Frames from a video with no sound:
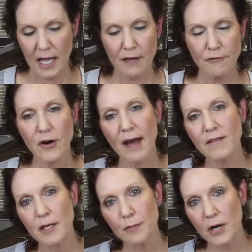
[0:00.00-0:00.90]
If you're
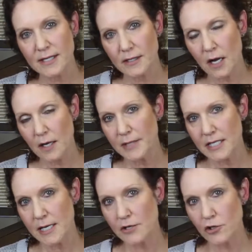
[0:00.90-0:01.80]
having a breast
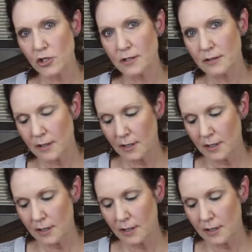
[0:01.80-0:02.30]
augmentation,